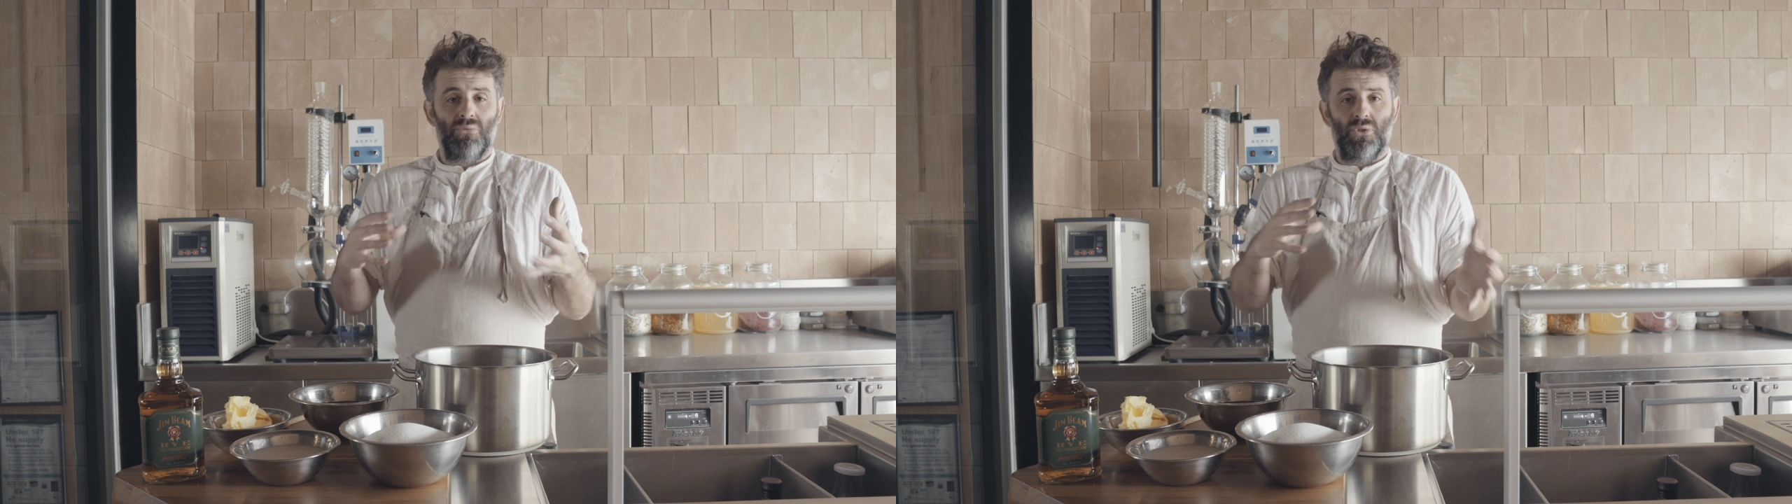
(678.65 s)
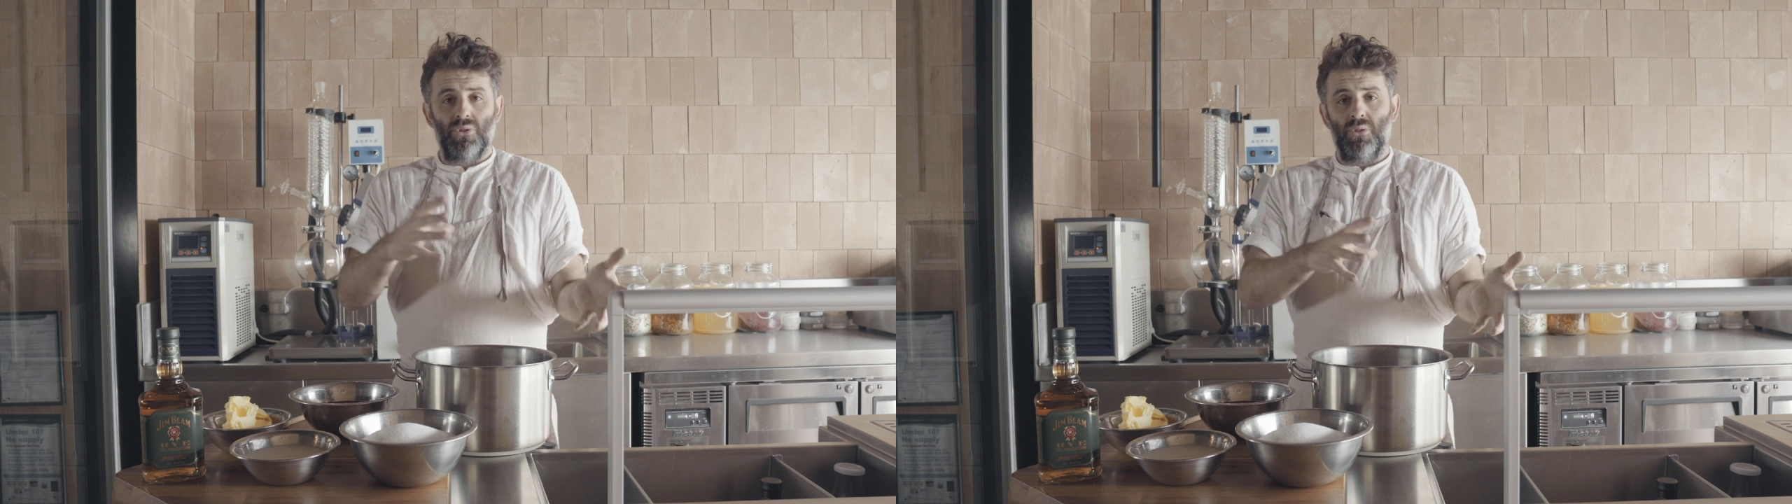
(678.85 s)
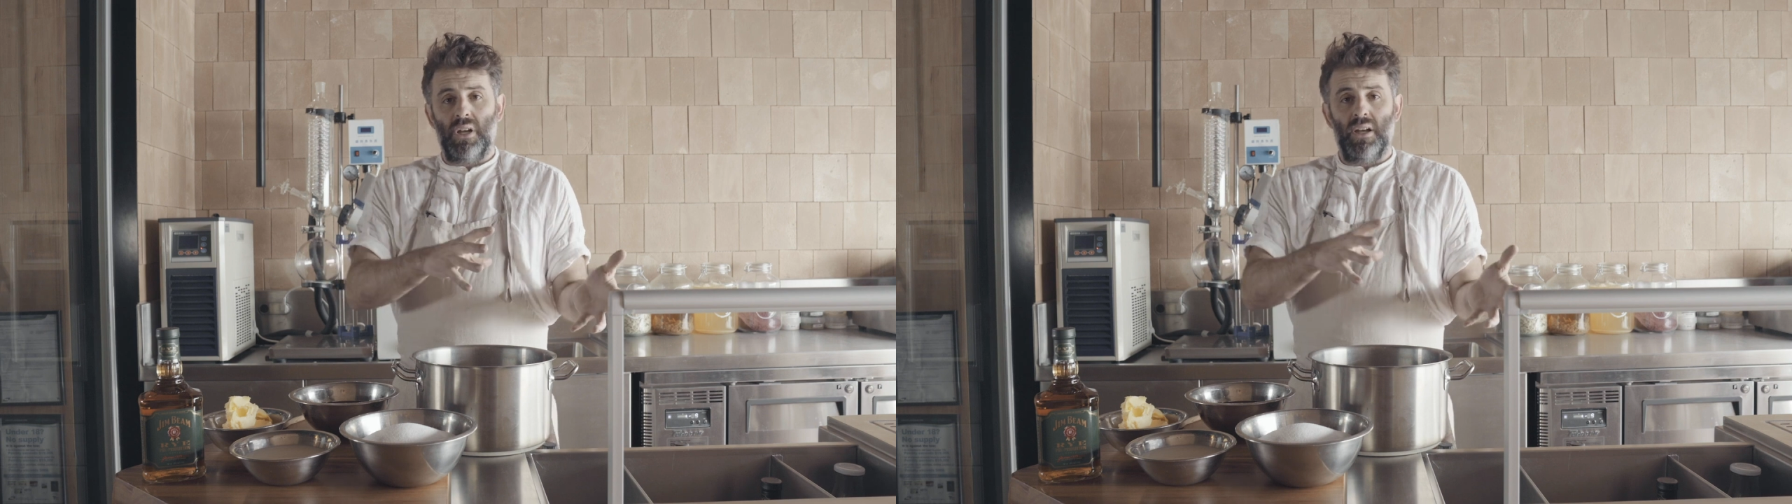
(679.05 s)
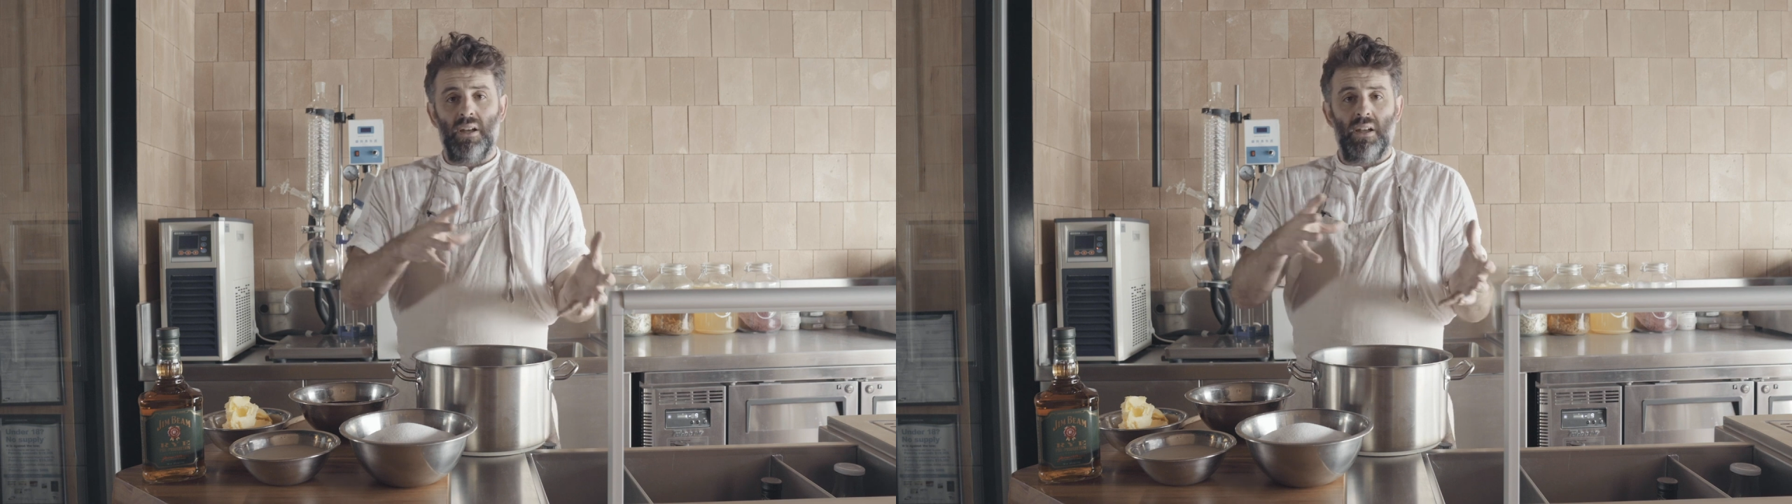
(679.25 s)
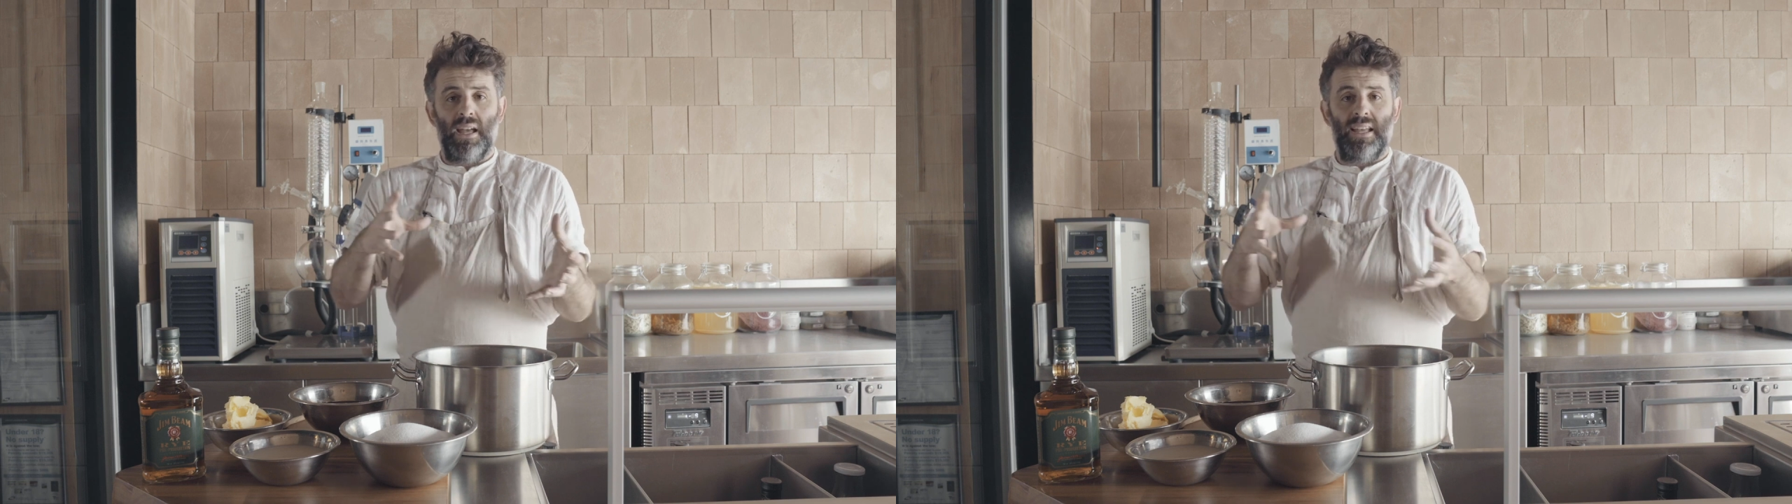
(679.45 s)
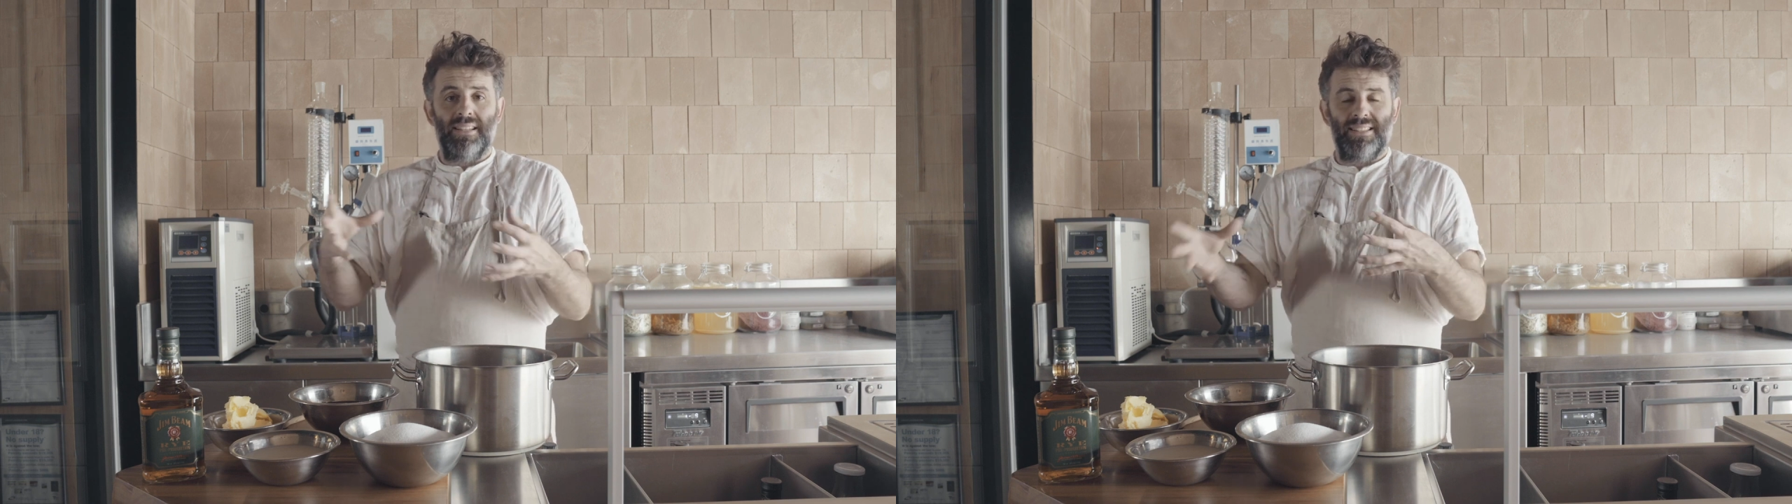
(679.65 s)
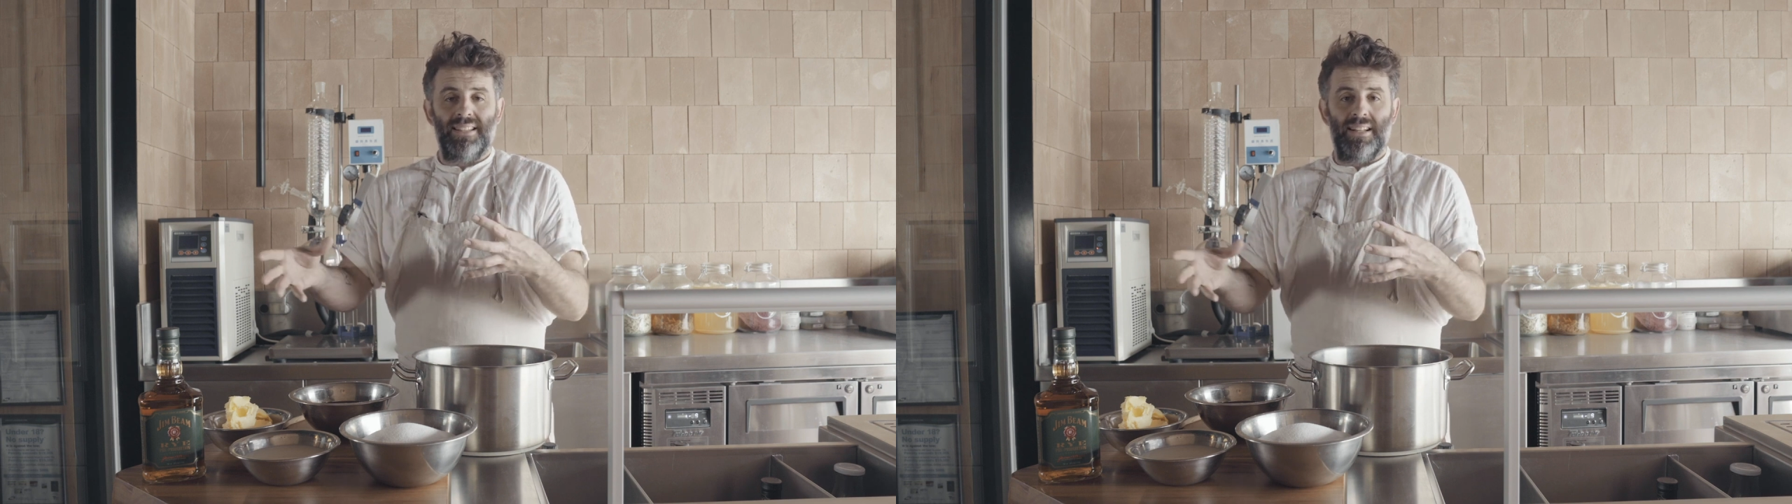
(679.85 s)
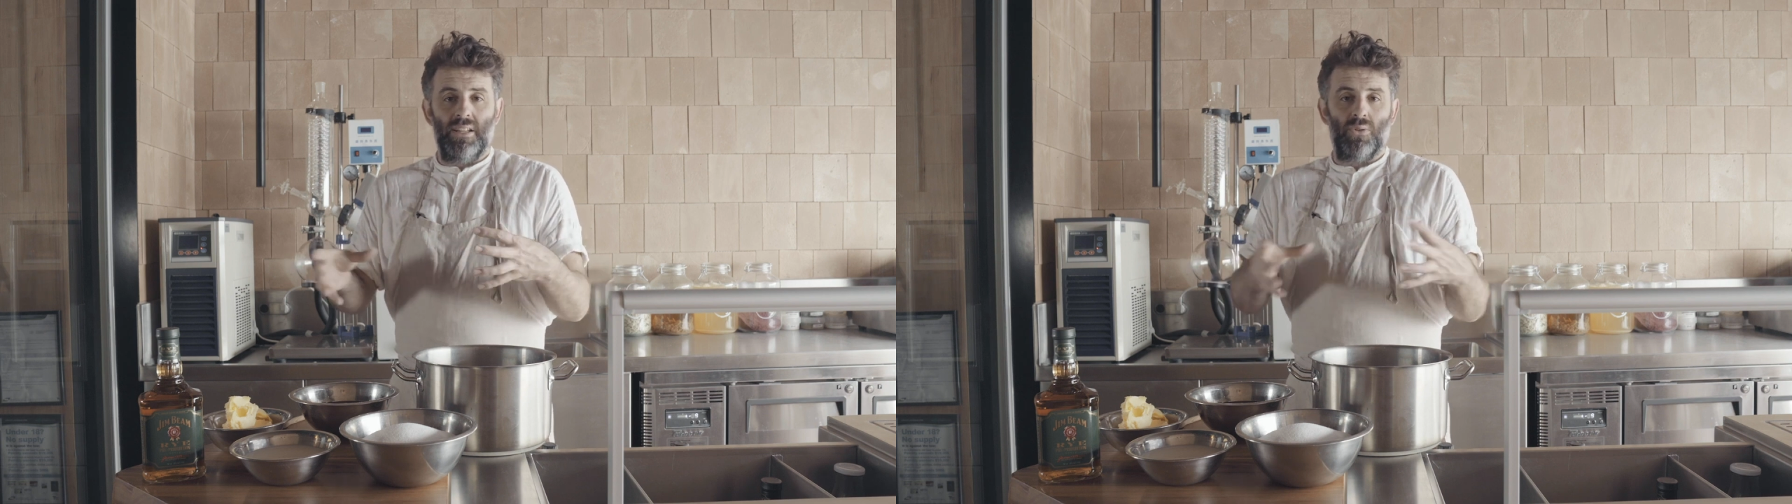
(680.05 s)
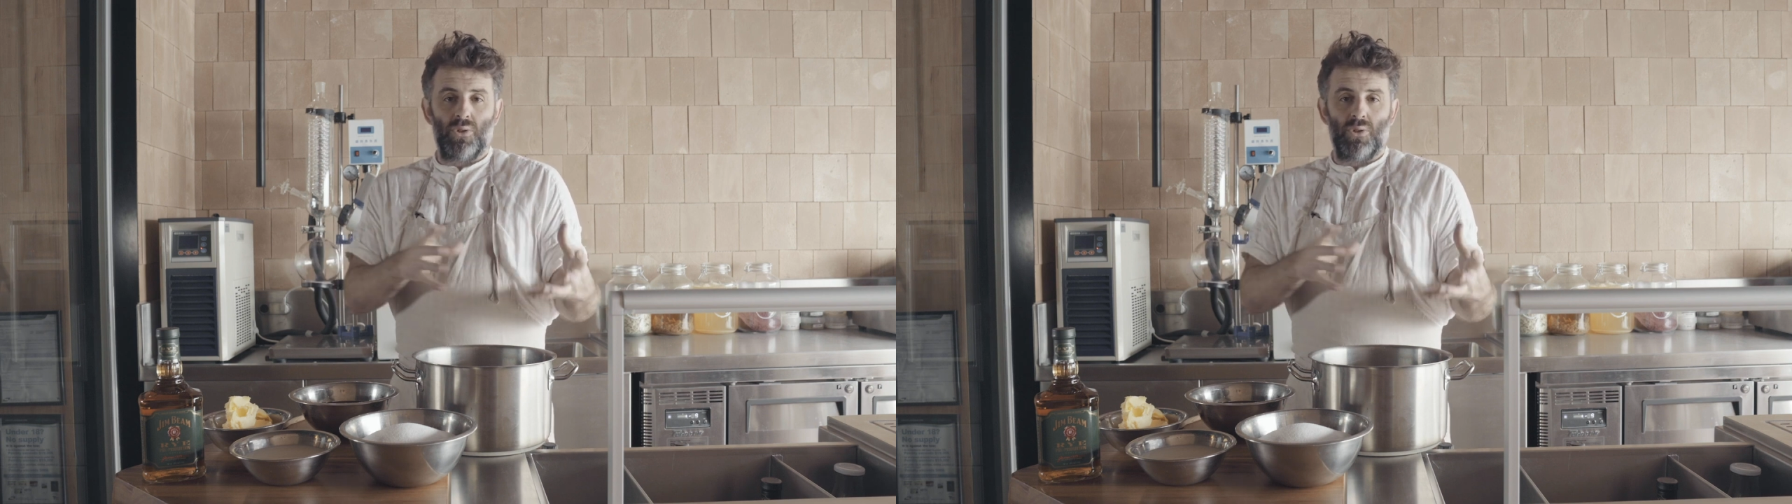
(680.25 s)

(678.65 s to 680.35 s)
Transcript: sugar and acidity,